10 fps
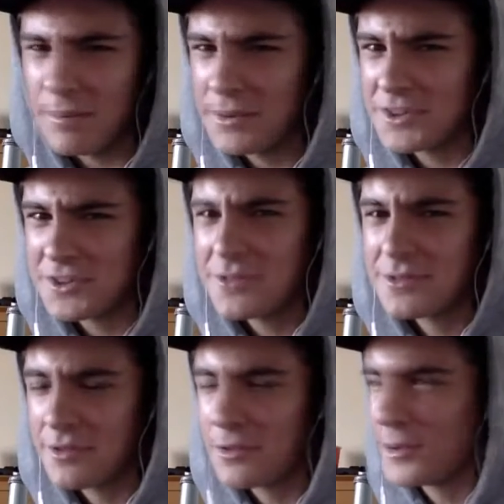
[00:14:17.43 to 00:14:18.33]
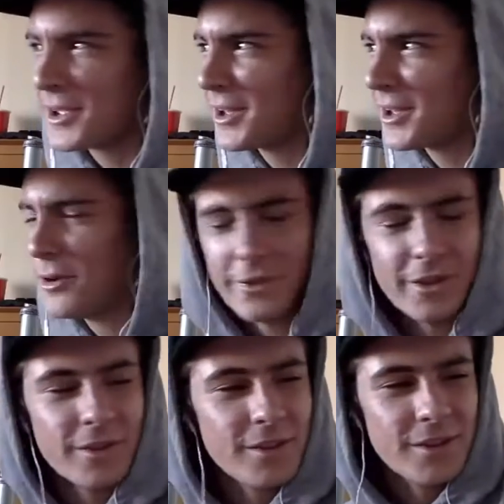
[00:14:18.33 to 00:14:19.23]
Sure, it was over the weekend.
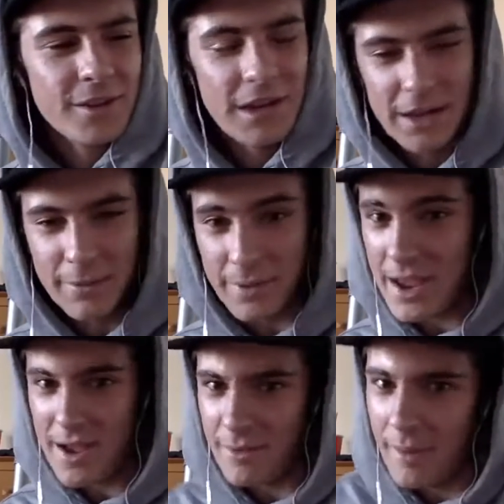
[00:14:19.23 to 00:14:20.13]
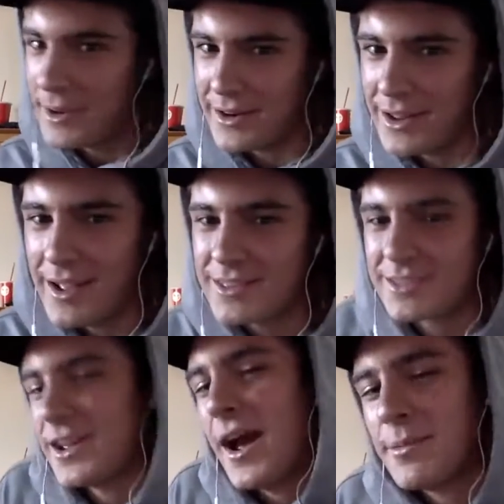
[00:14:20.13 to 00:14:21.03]
Hopefully. But yeah, I mean it's
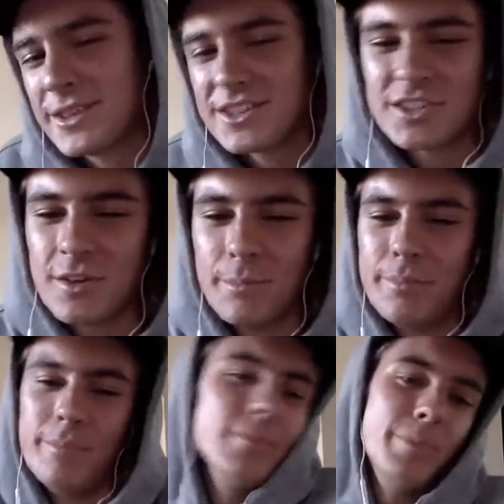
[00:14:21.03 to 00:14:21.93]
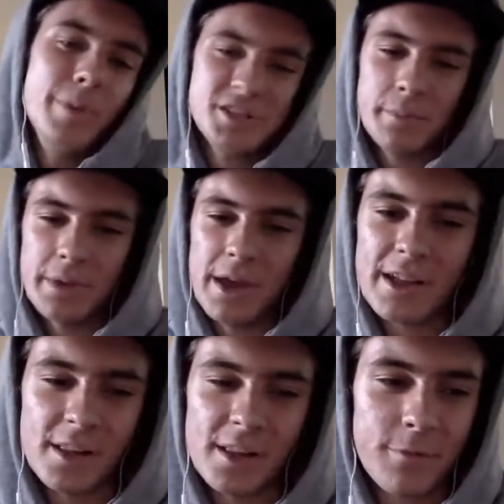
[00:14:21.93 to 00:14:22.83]
timeless. Just a bunch of BA
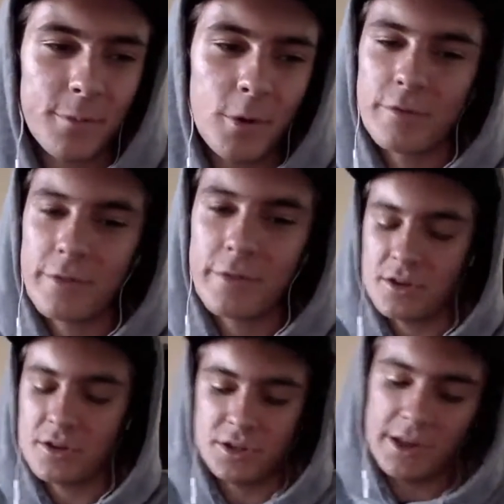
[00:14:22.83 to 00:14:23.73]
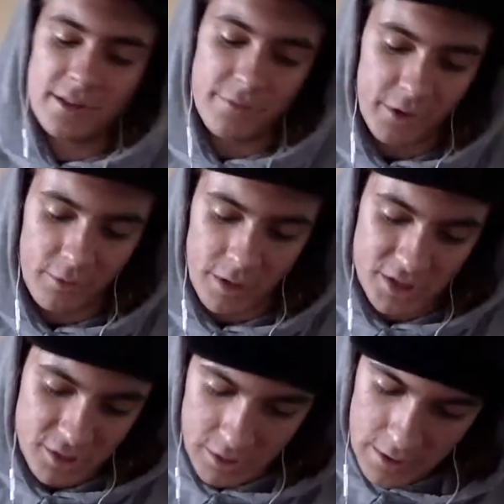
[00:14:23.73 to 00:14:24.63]
clips from over the years, so that's fun to watch.